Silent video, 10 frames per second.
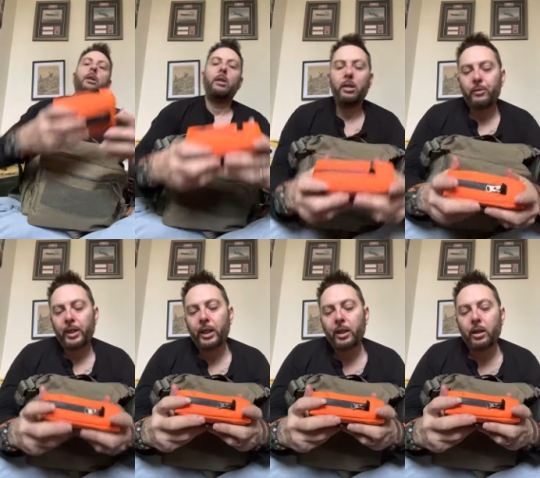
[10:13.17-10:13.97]
I've
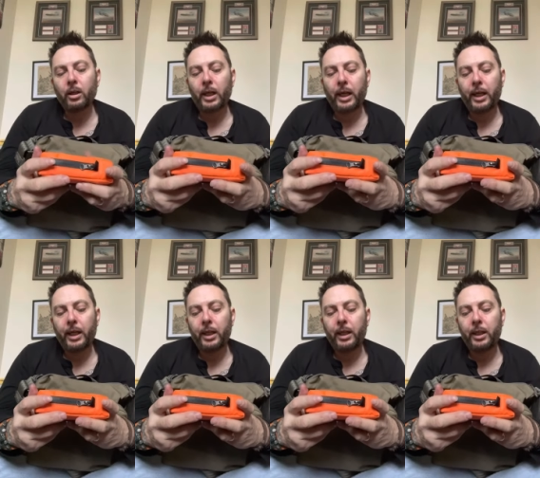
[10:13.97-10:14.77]
then got
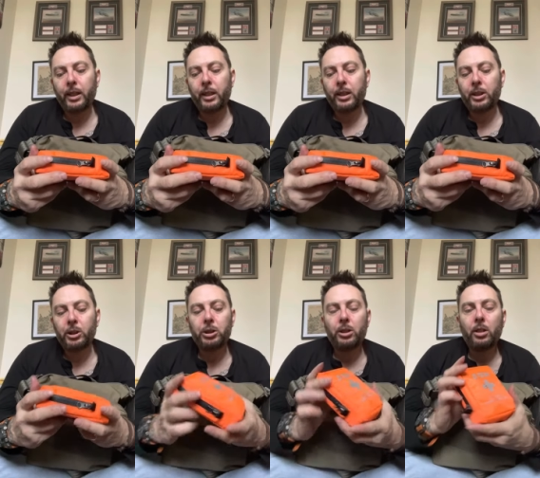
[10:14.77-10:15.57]
a
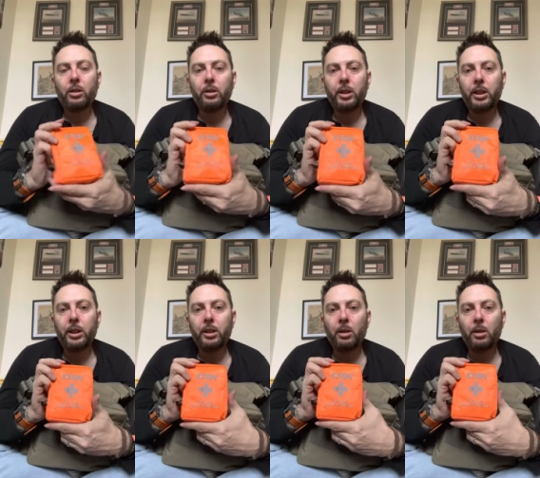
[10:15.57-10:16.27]
Stein